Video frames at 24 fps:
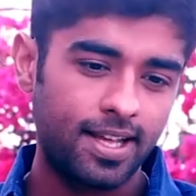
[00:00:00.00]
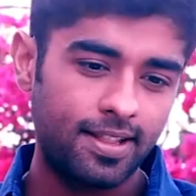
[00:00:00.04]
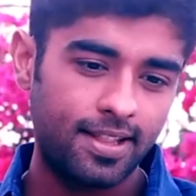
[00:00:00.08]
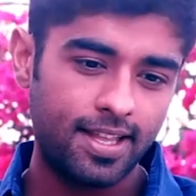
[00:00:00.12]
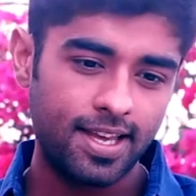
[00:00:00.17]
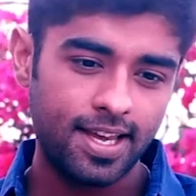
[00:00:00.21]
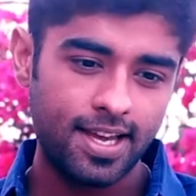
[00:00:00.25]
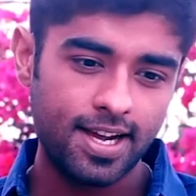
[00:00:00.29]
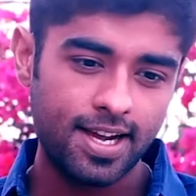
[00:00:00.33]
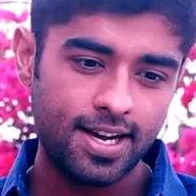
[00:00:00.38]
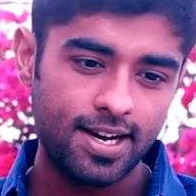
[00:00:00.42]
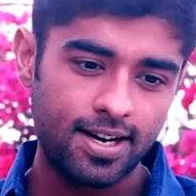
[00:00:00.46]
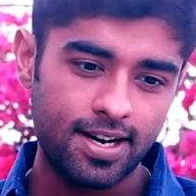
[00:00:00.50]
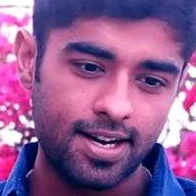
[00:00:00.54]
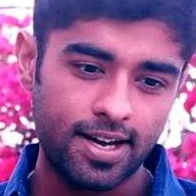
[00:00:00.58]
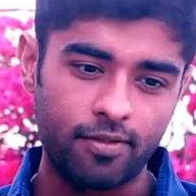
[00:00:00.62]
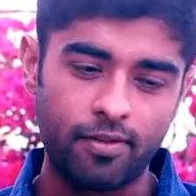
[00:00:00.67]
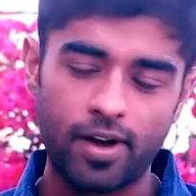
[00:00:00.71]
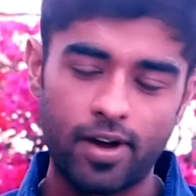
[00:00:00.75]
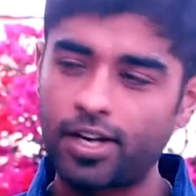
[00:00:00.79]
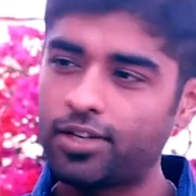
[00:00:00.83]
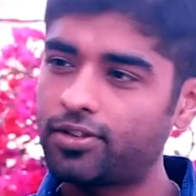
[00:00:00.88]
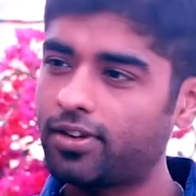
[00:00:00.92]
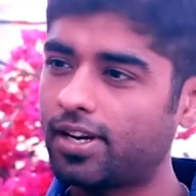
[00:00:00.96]
I think
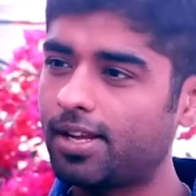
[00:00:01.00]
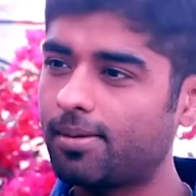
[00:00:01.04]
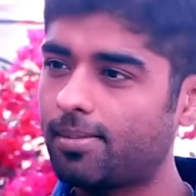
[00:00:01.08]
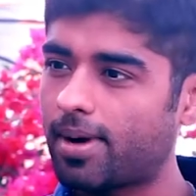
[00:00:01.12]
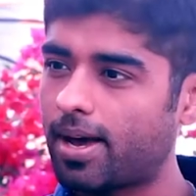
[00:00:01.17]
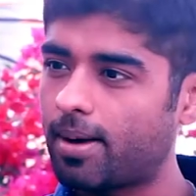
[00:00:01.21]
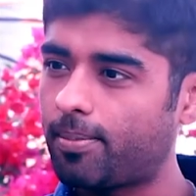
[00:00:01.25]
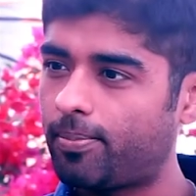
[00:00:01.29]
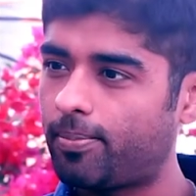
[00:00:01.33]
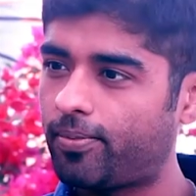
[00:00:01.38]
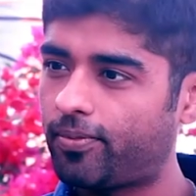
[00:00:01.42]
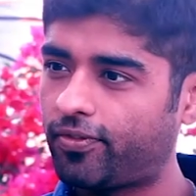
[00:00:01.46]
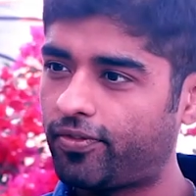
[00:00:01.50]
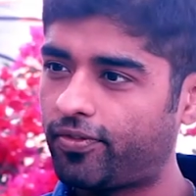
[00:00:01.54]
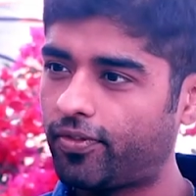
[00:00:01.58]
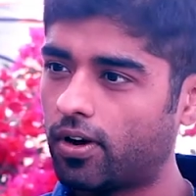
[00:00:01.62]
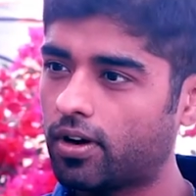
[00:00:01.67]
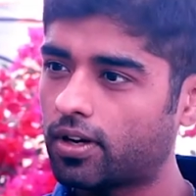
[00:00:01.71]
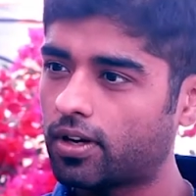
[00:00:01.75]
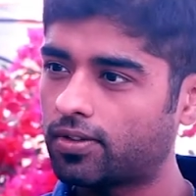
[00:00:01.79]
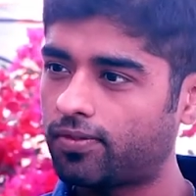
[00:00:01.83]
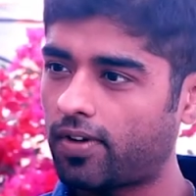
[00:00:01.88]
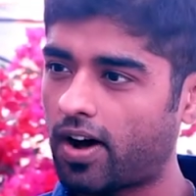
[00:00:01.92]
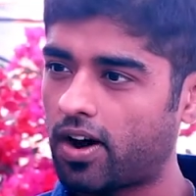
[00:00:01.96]
eventually my
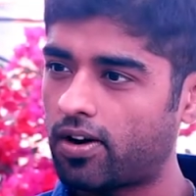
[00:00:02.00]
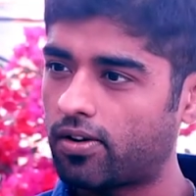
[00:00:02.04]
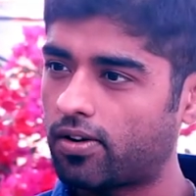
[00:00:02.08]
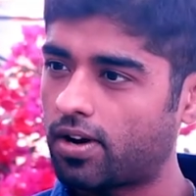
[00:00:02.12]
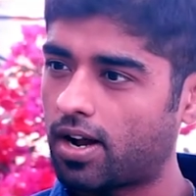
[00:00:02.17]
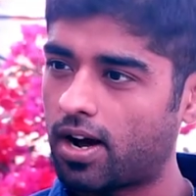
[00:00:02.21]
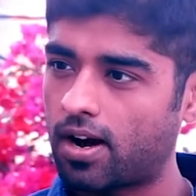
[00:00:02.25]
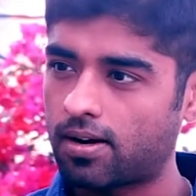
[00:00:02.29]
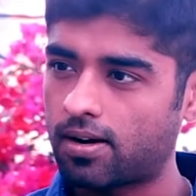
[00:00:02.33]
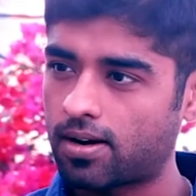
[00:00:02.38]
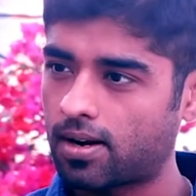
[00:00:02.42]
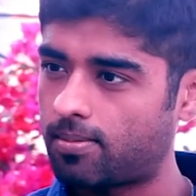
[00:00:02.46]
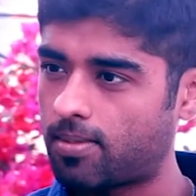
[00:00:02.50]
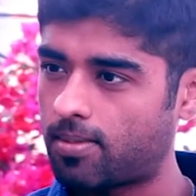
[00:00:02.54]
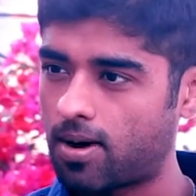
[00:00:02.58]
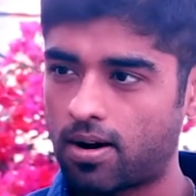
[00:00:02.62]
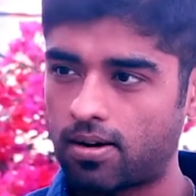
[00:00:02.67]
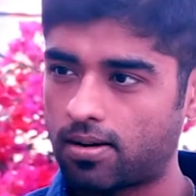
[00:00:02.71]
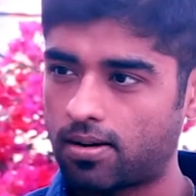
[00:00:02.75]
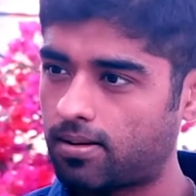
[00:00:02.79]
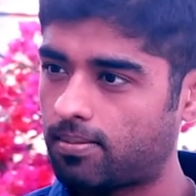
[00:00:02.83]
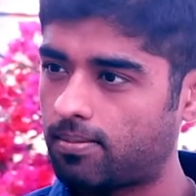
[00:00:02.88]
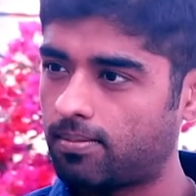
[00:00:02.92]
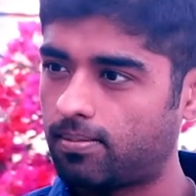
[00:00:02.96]
folks found out
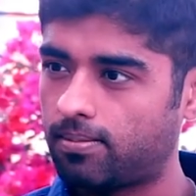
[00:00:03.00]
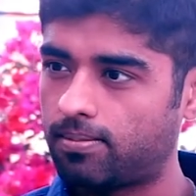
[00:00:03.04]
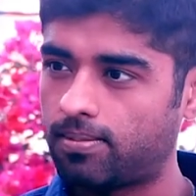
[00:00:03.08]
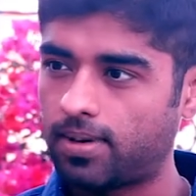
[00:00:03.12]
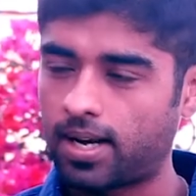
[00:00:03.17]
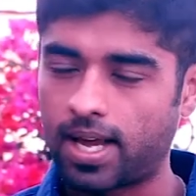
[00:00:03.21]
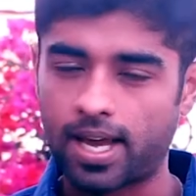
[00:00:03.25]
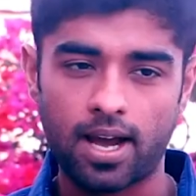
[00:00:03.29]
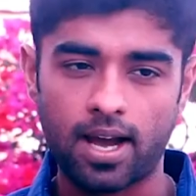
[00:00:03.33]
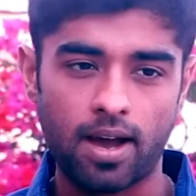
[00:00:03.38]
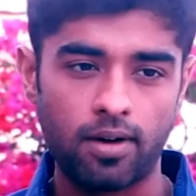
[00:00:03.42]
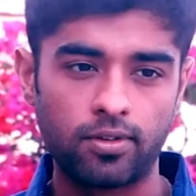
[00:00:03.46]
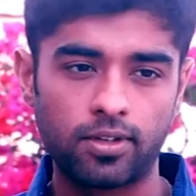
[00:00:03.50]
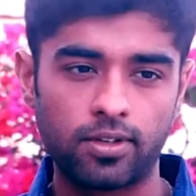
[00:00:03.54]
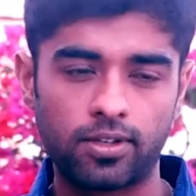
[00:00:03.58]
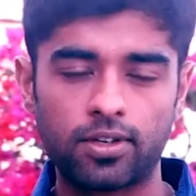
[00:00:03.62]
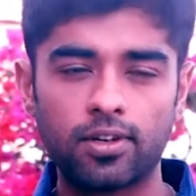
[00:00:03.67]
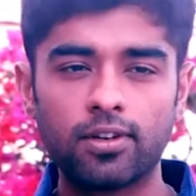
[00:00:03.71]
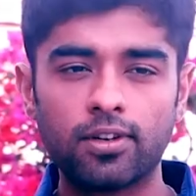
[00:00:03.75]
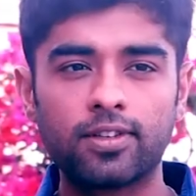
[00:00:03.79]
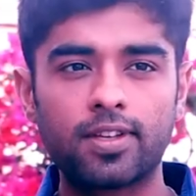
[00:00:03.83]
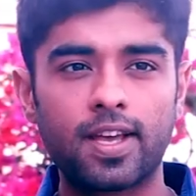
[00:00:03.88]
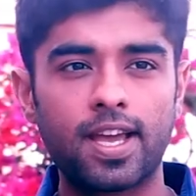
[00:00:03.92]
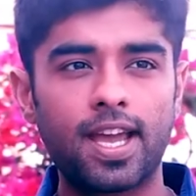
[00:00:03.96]
about I was
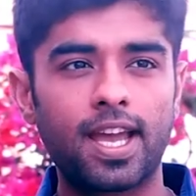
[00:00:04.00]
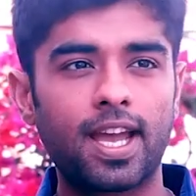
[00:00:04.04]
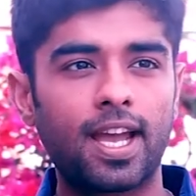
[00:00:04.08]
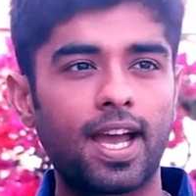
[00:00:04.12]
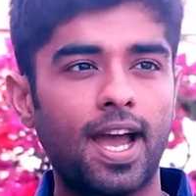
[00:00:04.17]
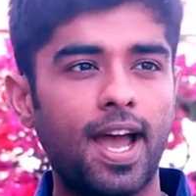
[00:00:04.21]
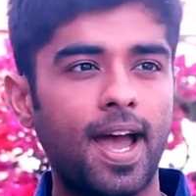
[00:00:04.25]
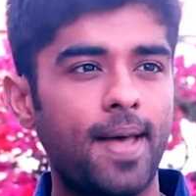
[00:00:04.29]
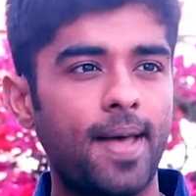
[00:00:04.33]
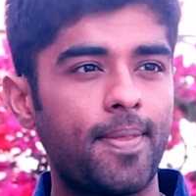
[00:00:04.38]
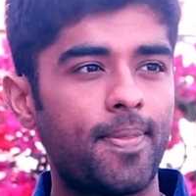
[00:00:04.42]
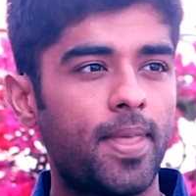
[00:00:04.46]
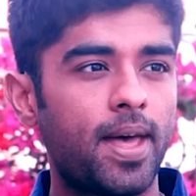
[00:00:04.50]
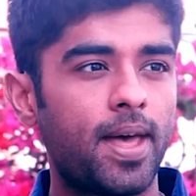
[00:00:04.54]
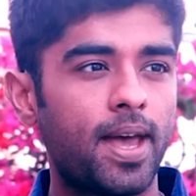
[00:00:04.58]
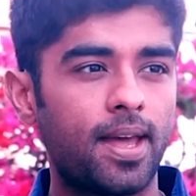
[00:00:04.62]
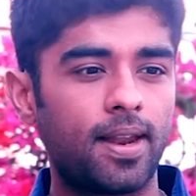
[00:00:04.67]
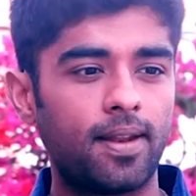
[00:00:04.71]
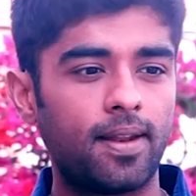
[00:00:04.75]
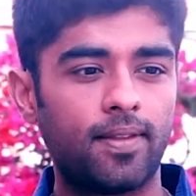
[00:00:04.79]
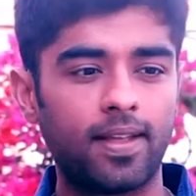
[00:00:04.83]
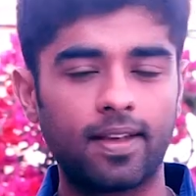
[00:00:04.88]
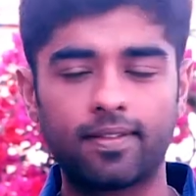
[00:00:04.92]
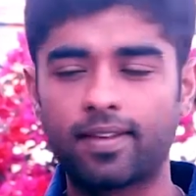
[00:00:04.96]
using, and
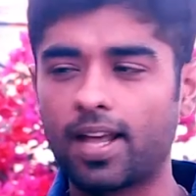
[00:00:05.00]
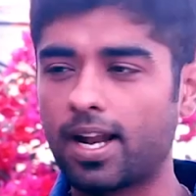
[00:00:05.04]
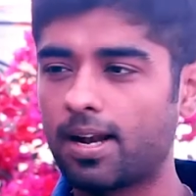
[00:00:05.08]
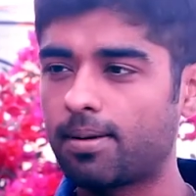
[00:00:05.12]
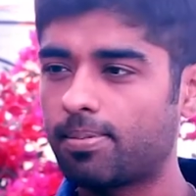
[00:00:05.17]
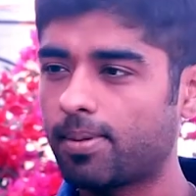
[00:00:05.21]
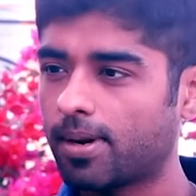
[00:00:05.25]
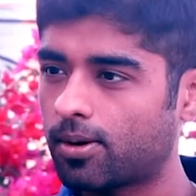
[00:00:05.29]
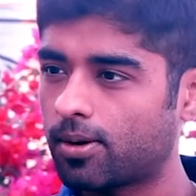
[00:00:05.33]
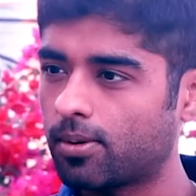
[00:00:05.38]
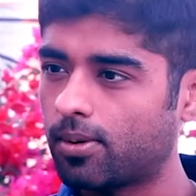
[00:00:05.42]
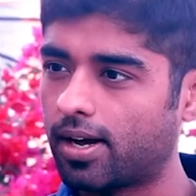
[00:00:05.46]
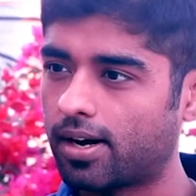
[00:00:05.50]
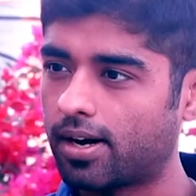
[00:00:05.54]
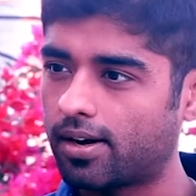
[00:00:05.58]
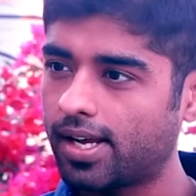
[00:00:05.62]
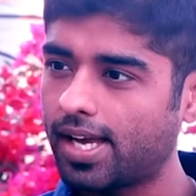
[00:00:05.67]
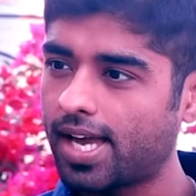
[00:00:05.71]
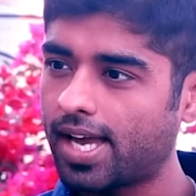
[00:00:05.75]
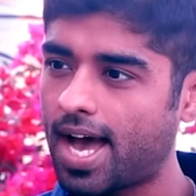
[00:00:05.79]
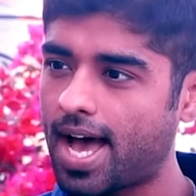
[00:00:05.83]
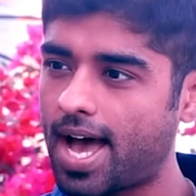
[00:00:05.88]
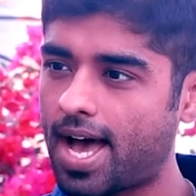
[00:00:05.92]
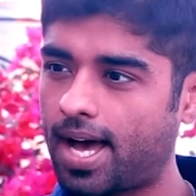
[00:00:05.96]
then they sent me to a
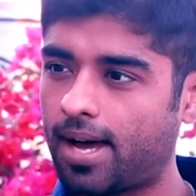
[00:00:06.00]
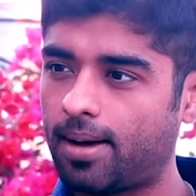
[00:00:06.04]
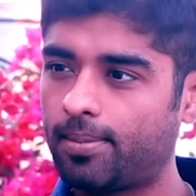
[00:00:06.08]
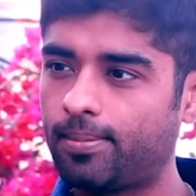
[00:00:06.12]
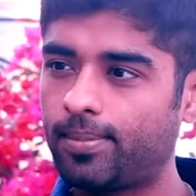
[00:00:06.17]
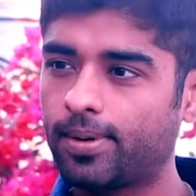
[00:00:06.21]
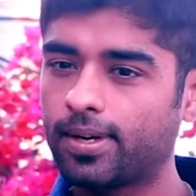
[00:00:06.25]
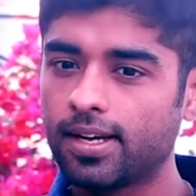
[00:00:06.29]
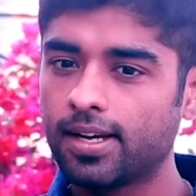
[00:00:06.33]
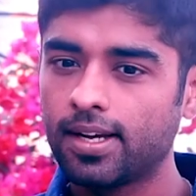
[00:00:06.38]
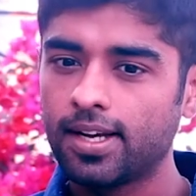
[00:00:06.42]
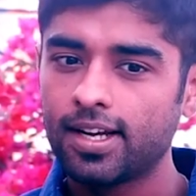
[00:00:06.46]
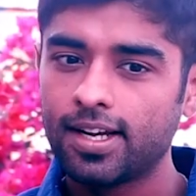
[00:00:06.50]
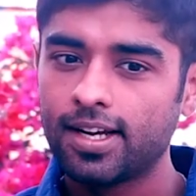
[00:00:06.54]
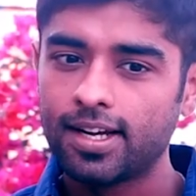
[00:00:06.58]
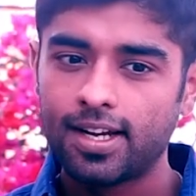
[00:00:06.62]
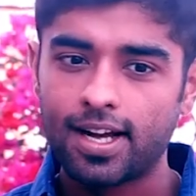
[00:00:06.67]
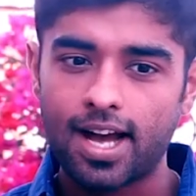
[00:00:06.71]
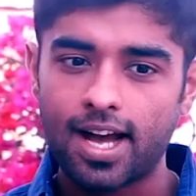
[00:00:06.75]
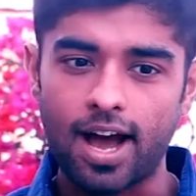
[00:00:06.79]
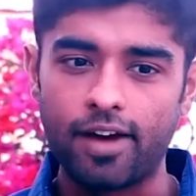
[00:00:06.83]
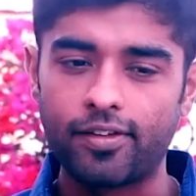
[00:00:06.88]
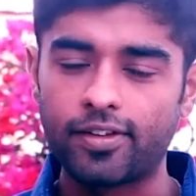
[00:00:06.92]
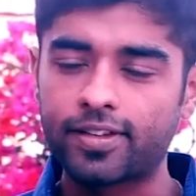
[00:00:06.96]
rehab.
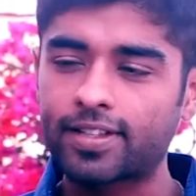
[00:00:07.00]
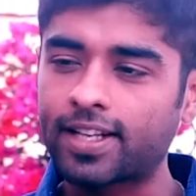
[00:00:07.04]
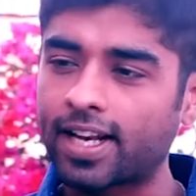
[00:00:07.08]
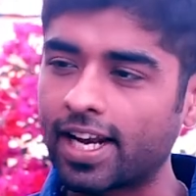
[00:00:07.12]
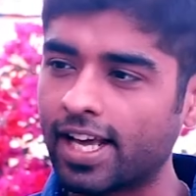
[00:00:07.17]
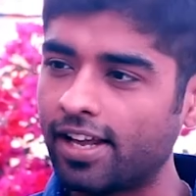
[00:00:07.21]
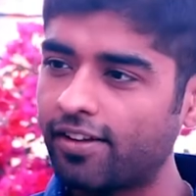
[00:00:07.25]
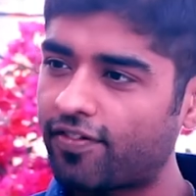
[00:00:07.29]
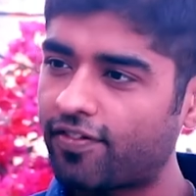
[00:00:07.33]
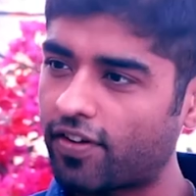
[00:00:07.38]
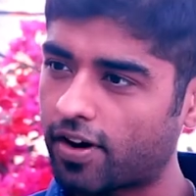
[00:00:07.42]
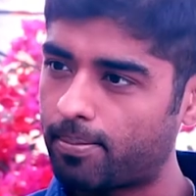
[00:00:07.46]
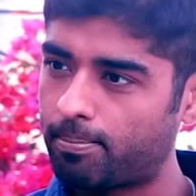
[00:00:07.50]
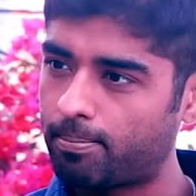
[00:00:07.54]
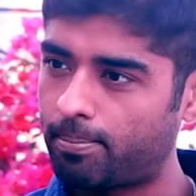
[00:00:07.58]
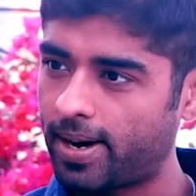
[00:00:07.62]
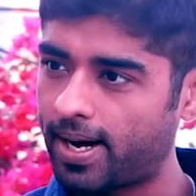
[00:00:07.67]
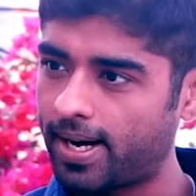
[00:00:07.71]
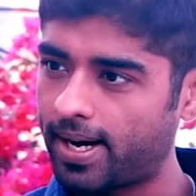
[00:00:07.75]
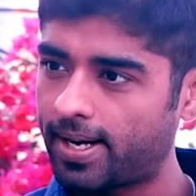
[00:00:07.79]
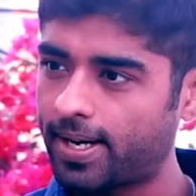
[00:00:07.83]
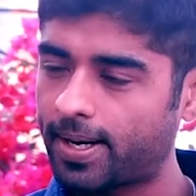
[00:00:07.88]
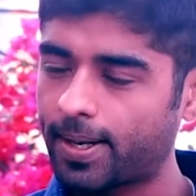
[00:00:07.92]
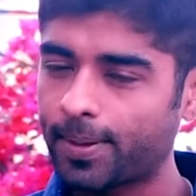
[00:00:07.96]
I was clean for a
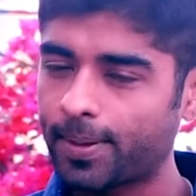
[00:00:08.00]
bit.